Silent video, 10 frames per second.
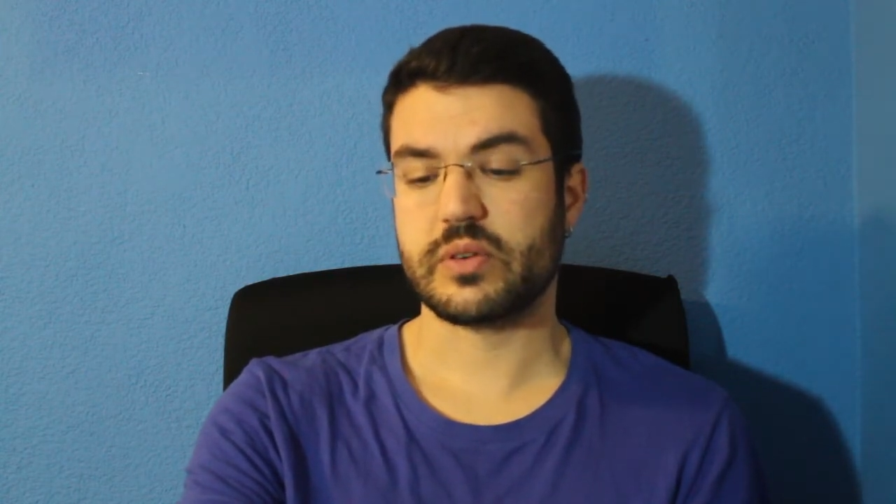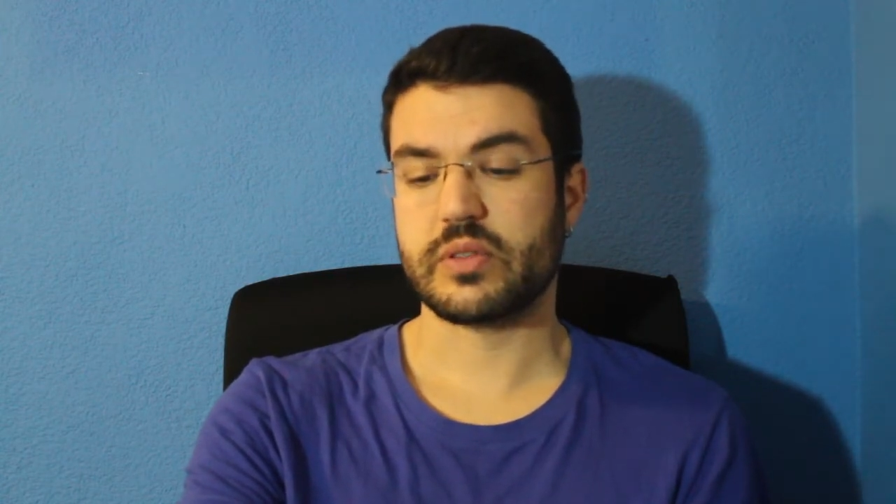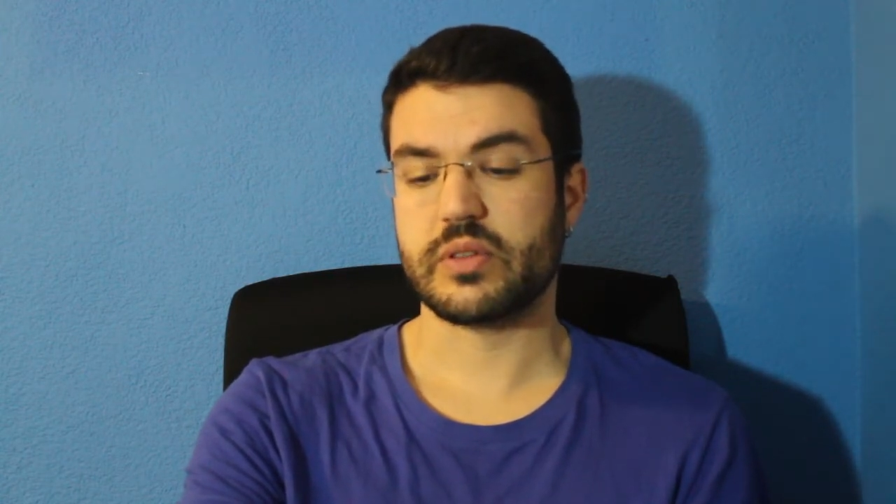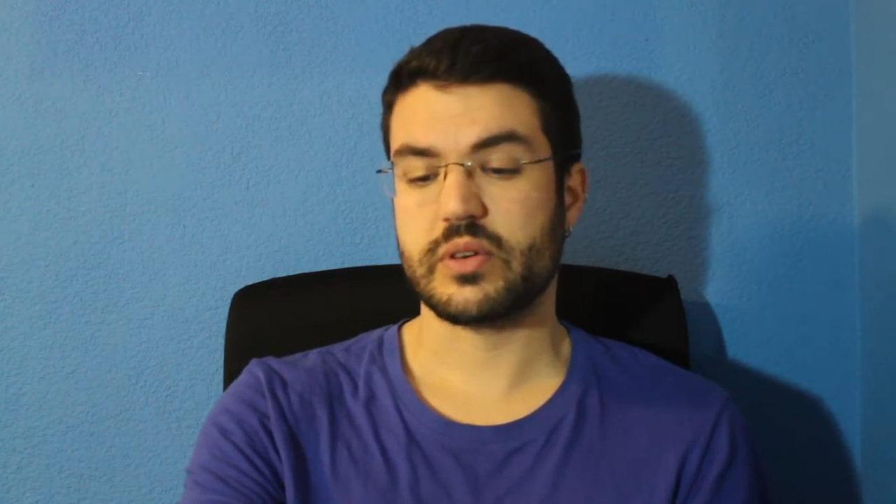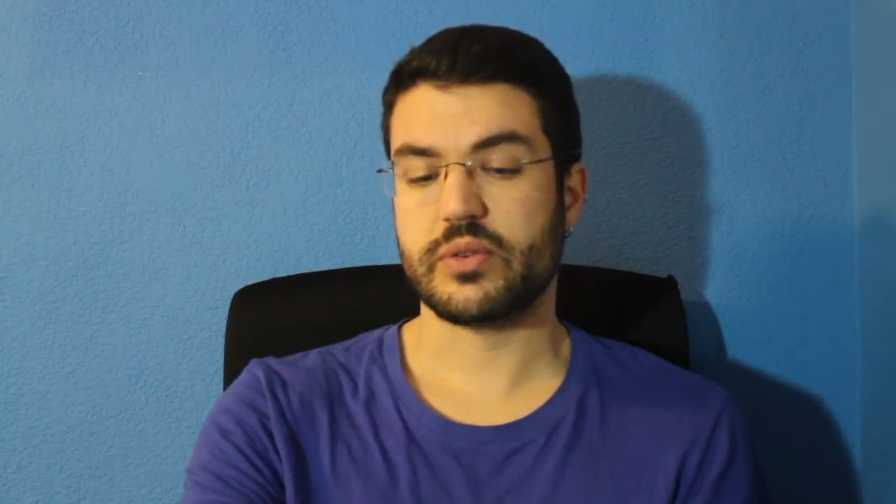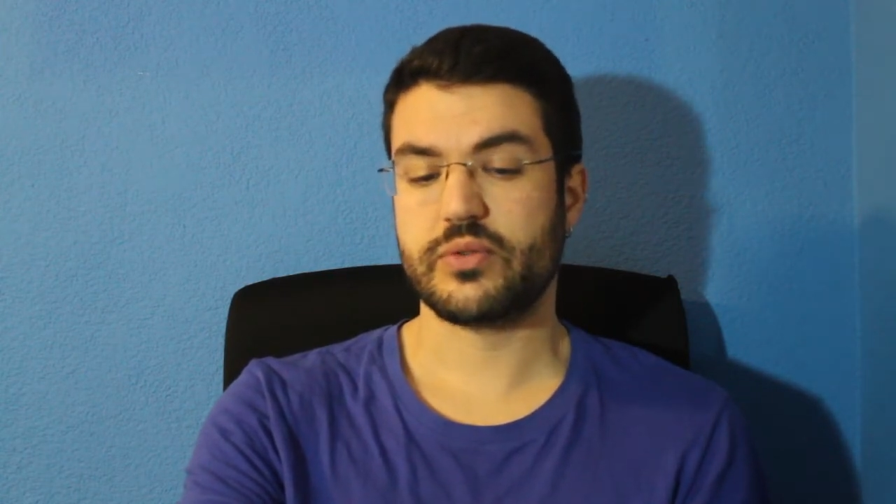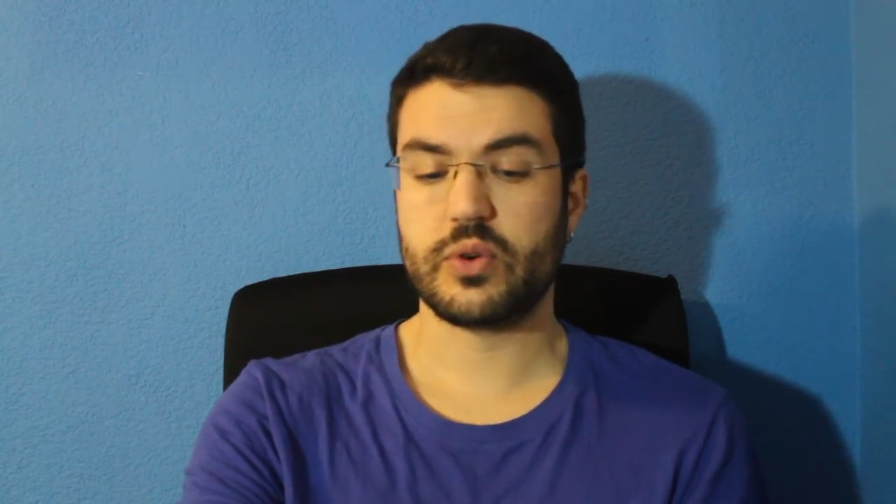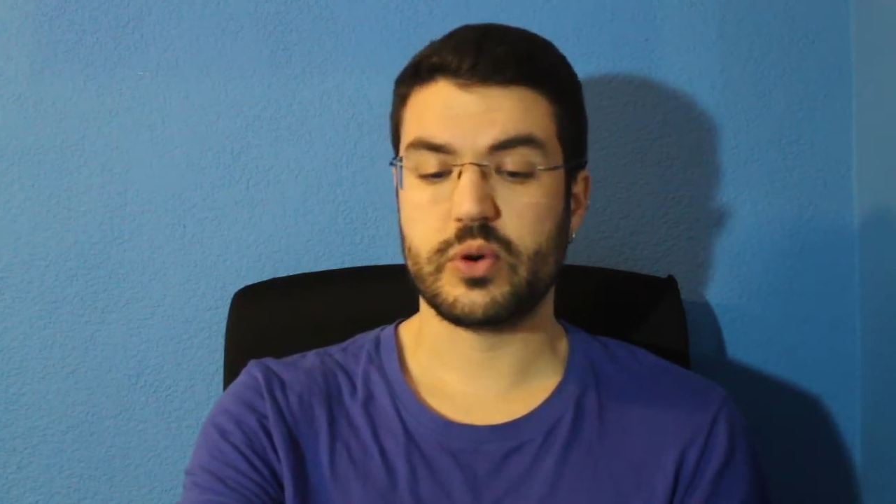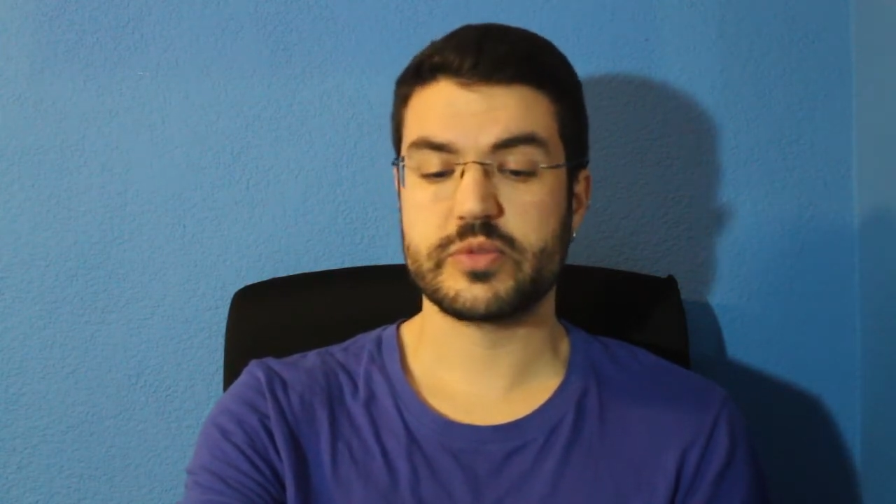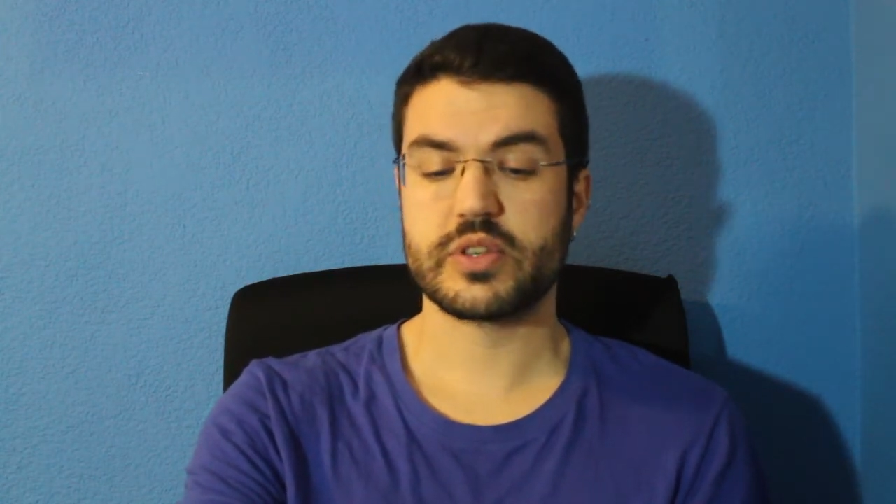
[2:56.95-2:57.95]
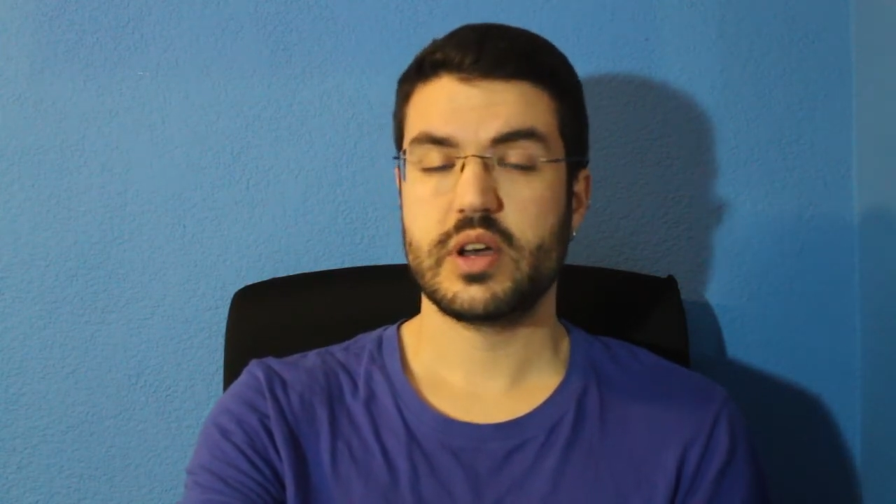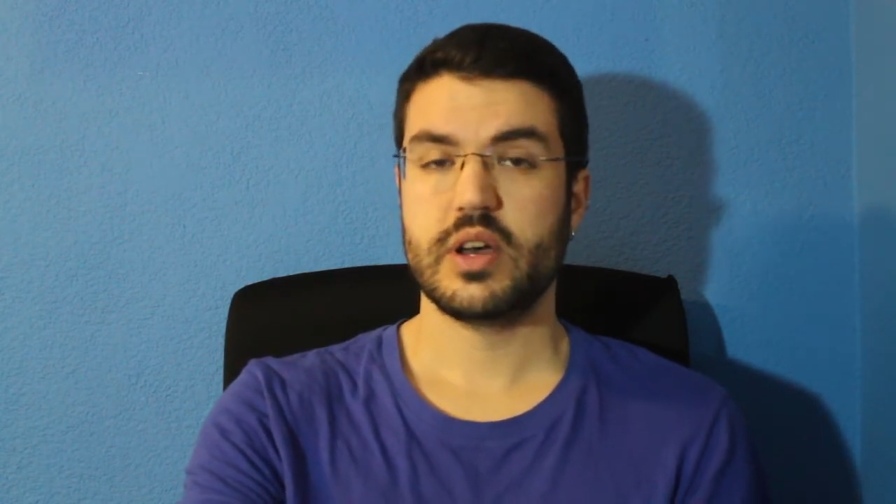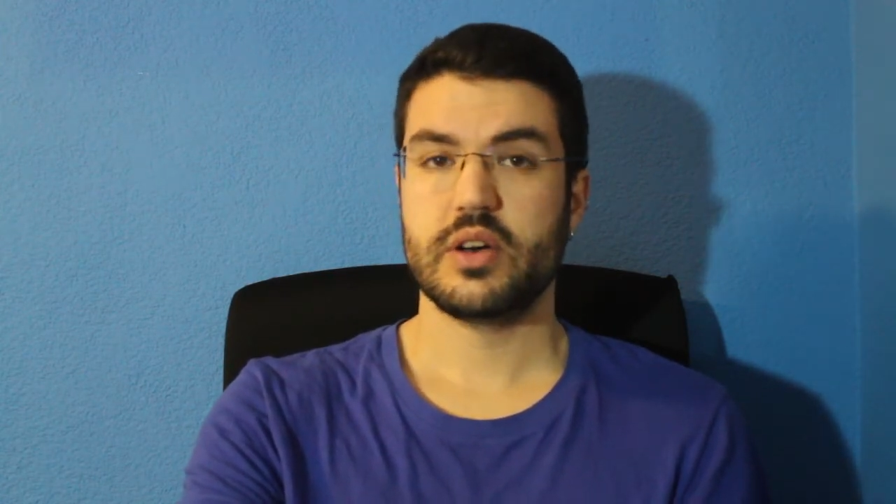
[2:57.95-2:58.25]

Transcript: on the forms.